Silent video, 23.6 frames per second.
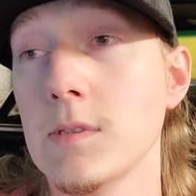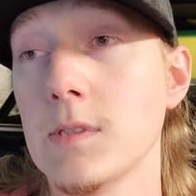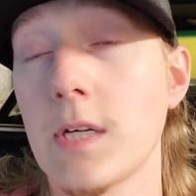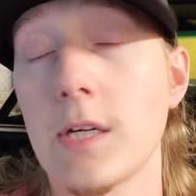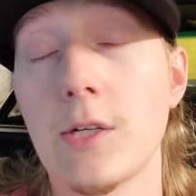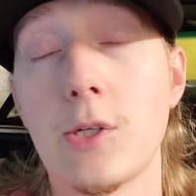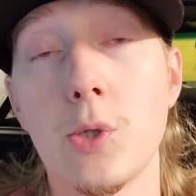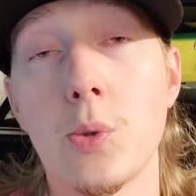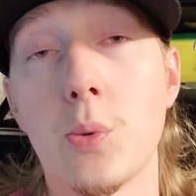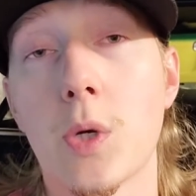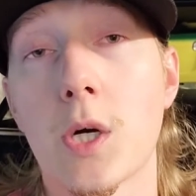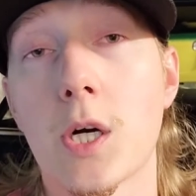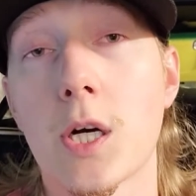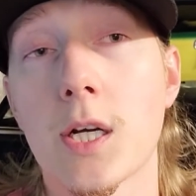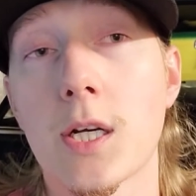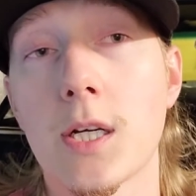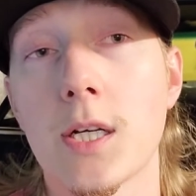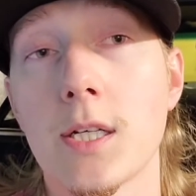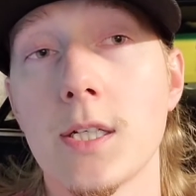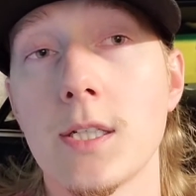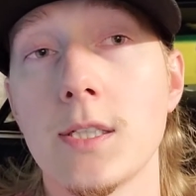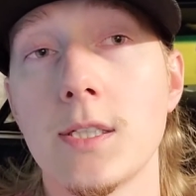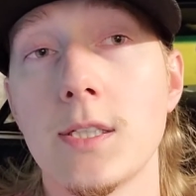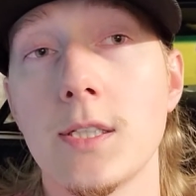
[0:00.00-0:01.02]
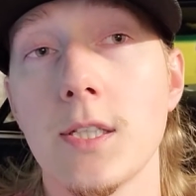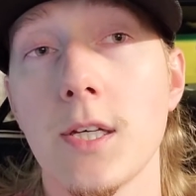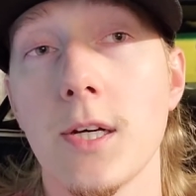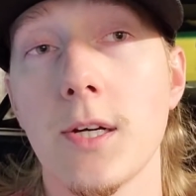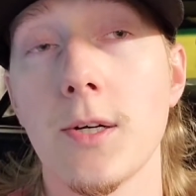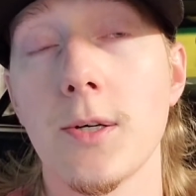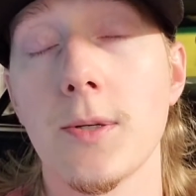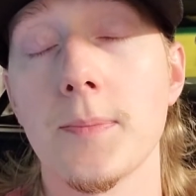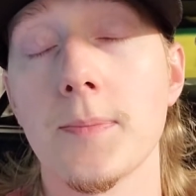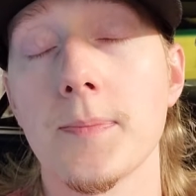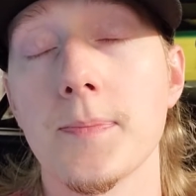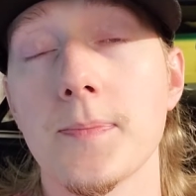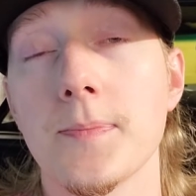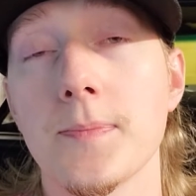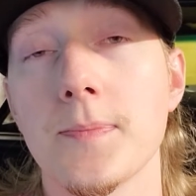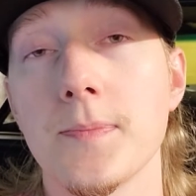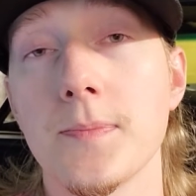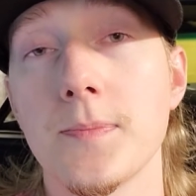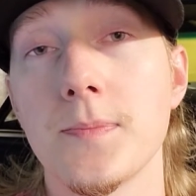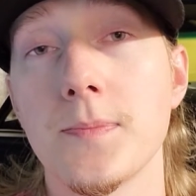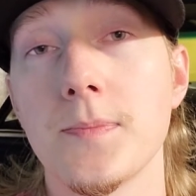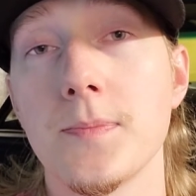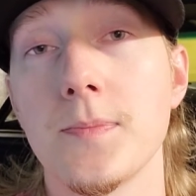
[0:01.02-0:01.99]
I do work, so
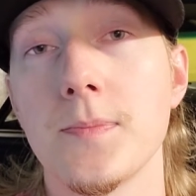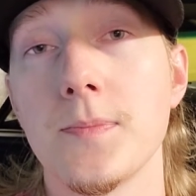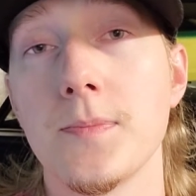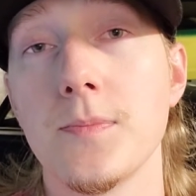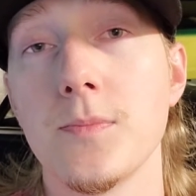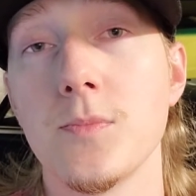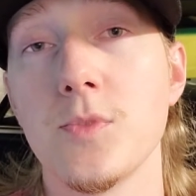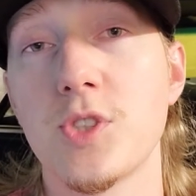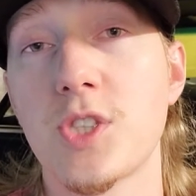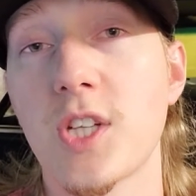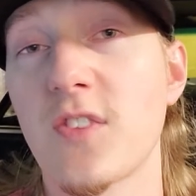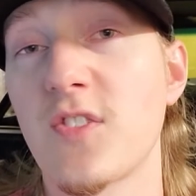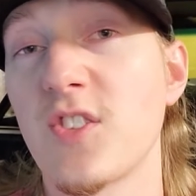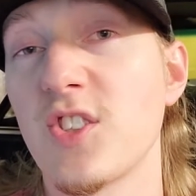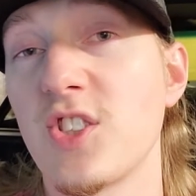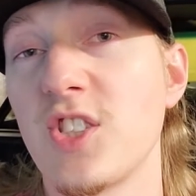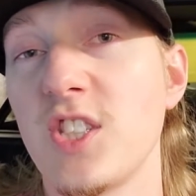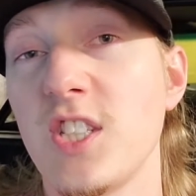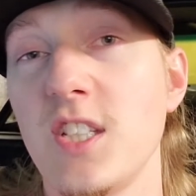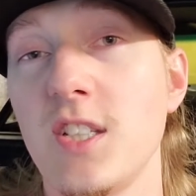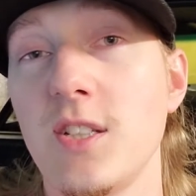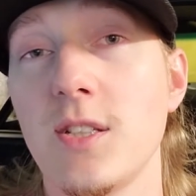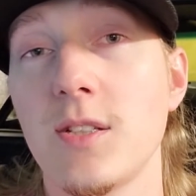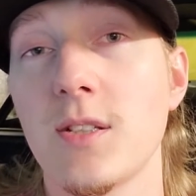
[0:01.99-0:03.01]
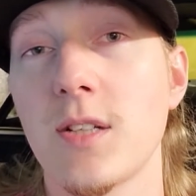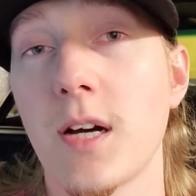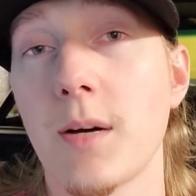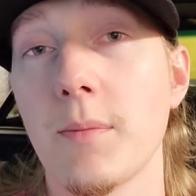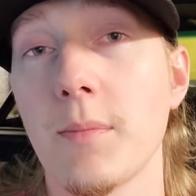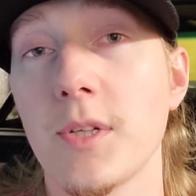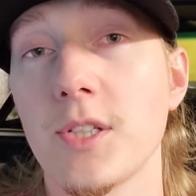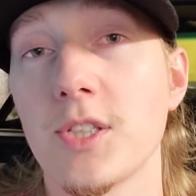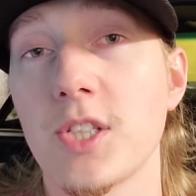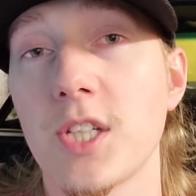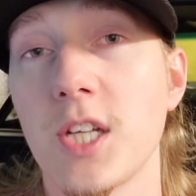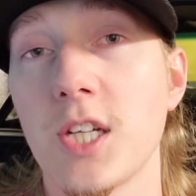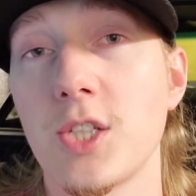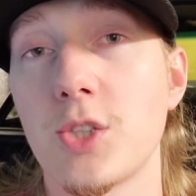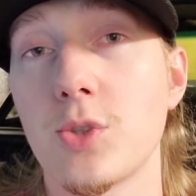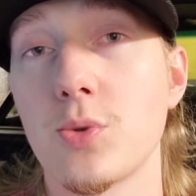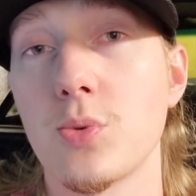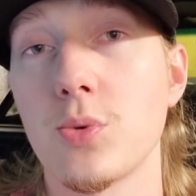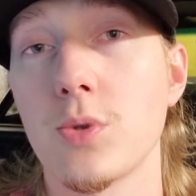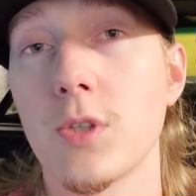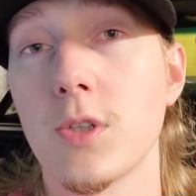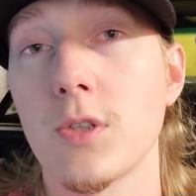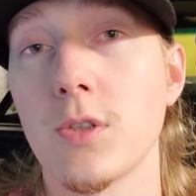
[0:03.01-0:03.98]
I just have to see how my
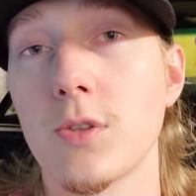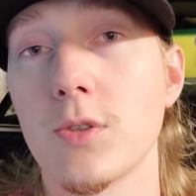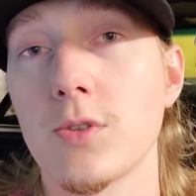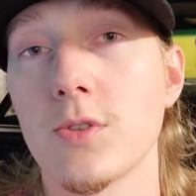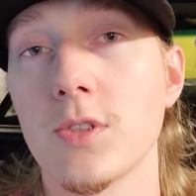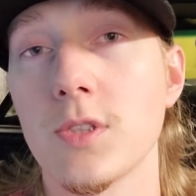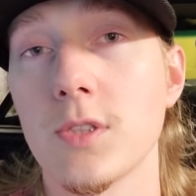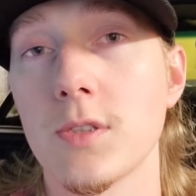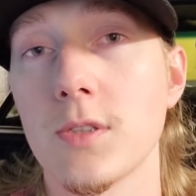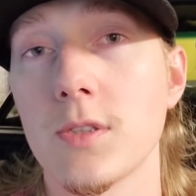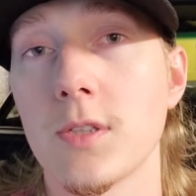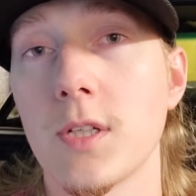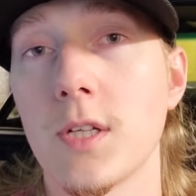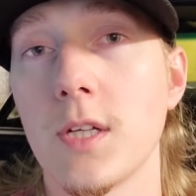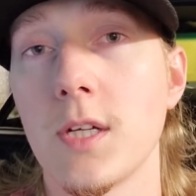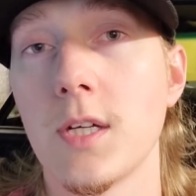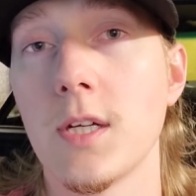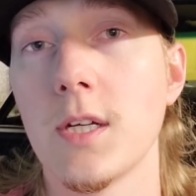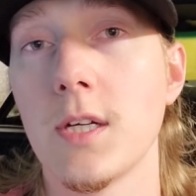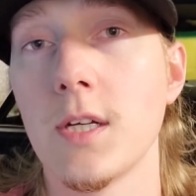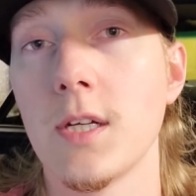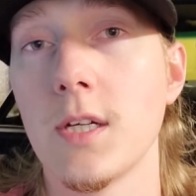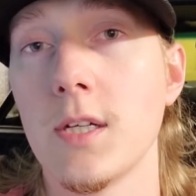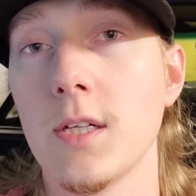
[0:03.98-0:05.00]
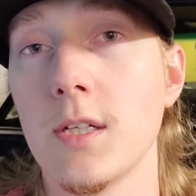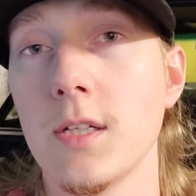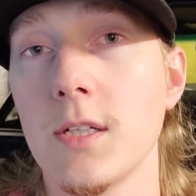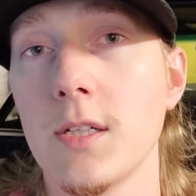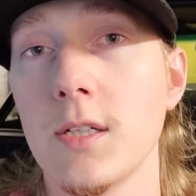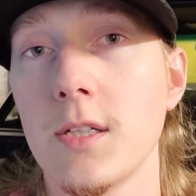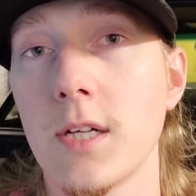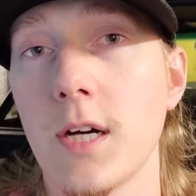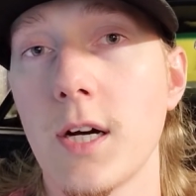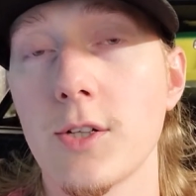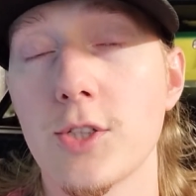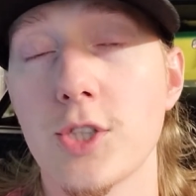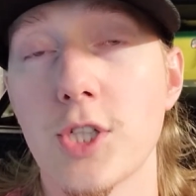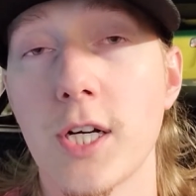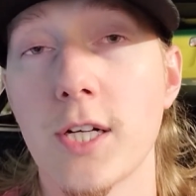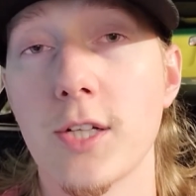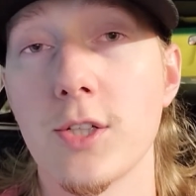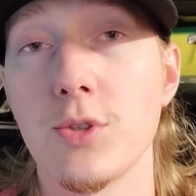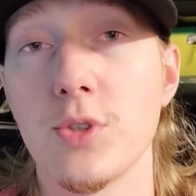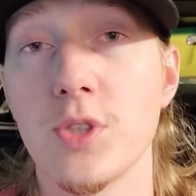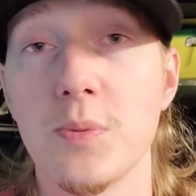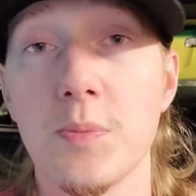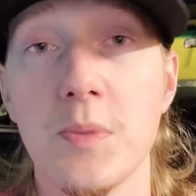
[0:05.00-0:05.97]
schedule goes, and I'll try
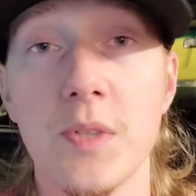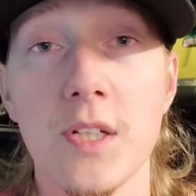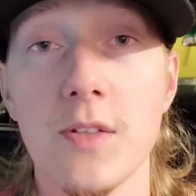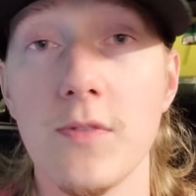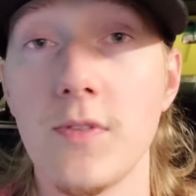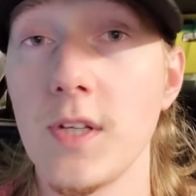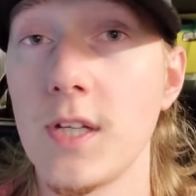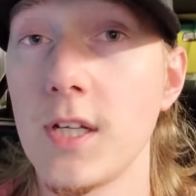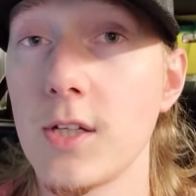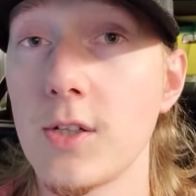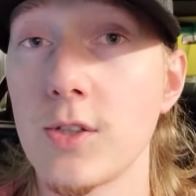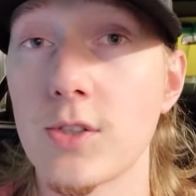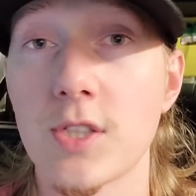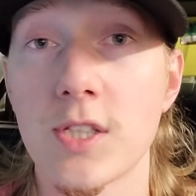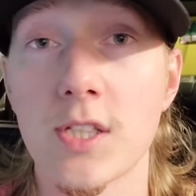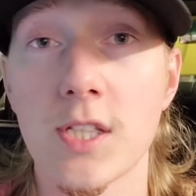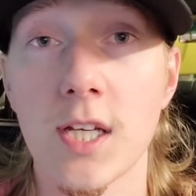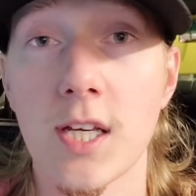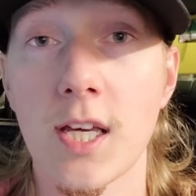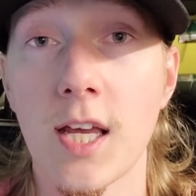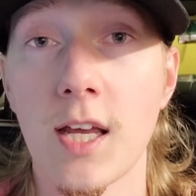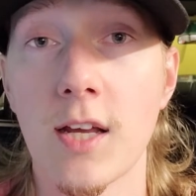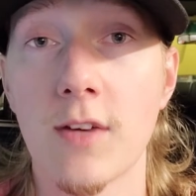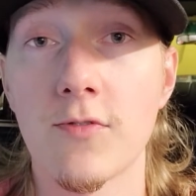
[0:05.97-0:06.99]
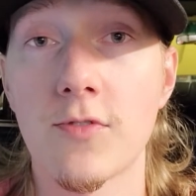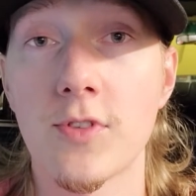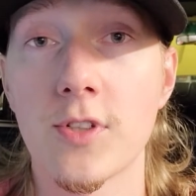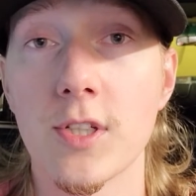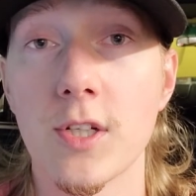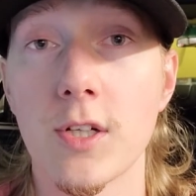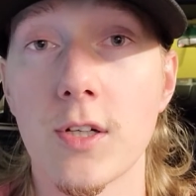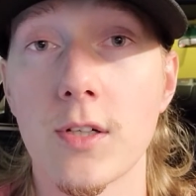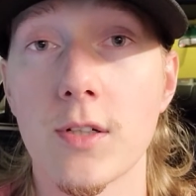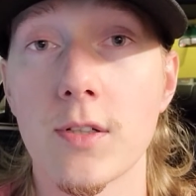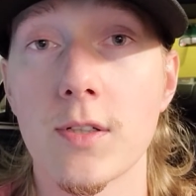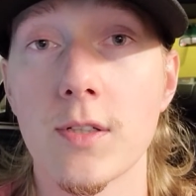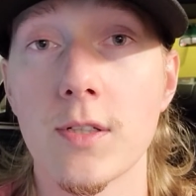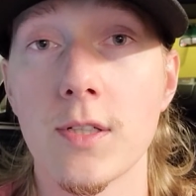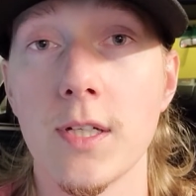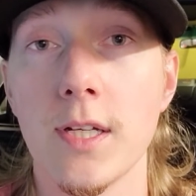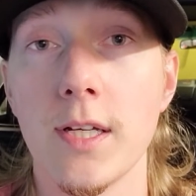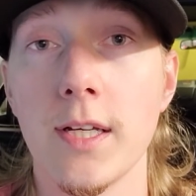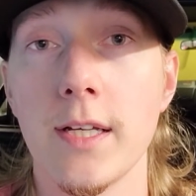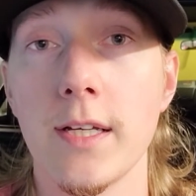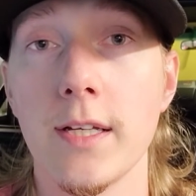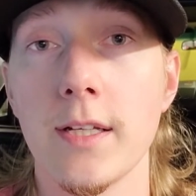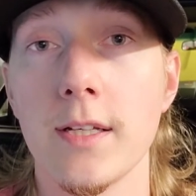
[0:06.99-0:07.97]
to do as many videos as I can for y'all
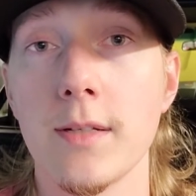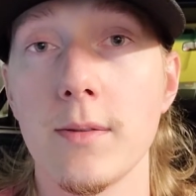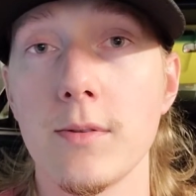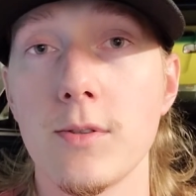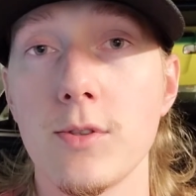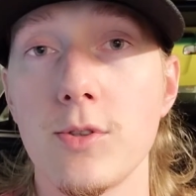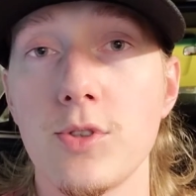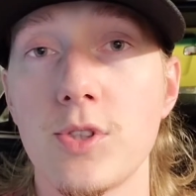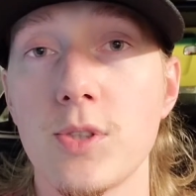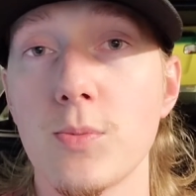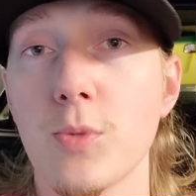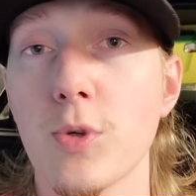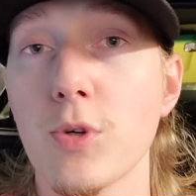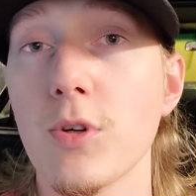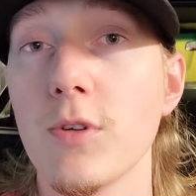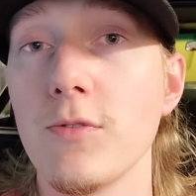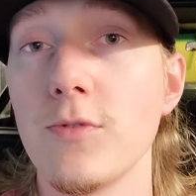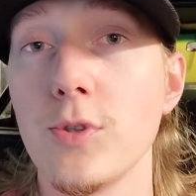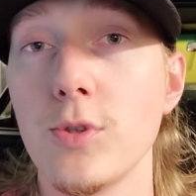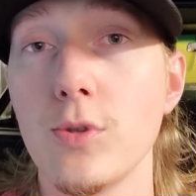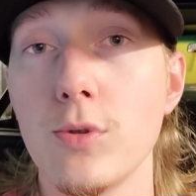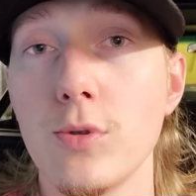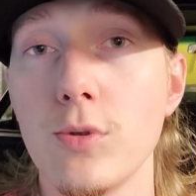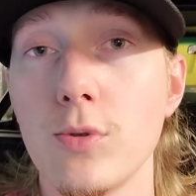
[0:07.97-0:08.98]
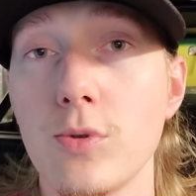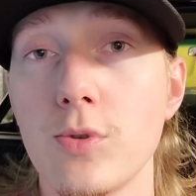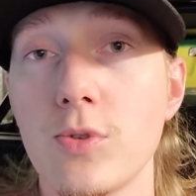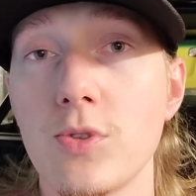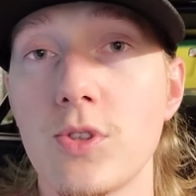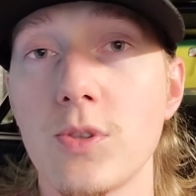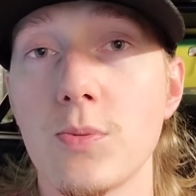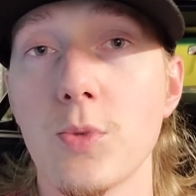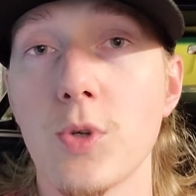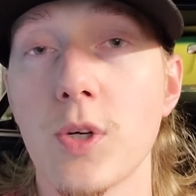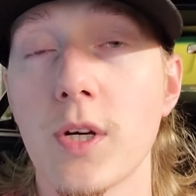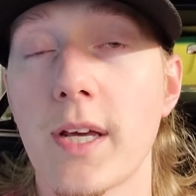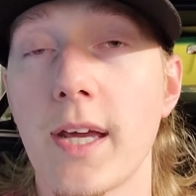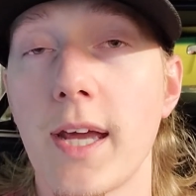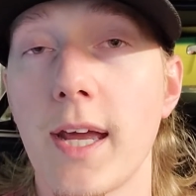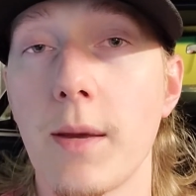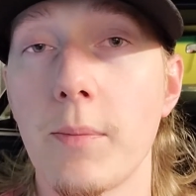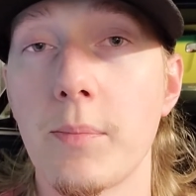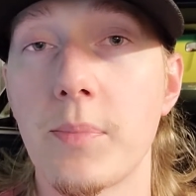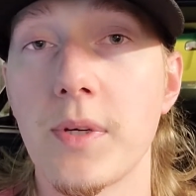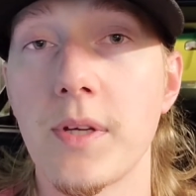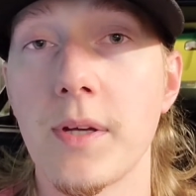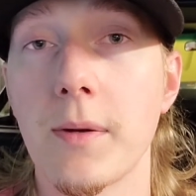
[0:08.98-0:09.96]
and do some more reviews, some more
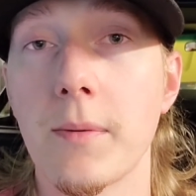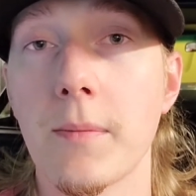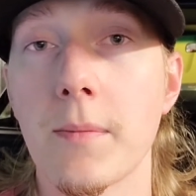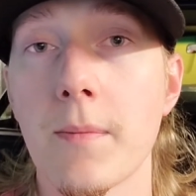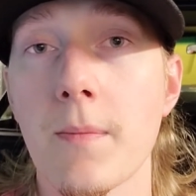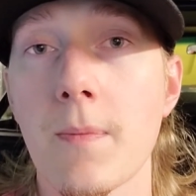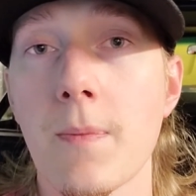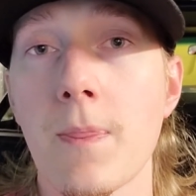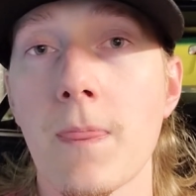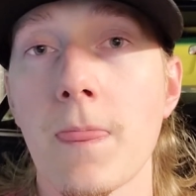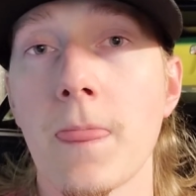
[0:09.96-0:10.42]
camping.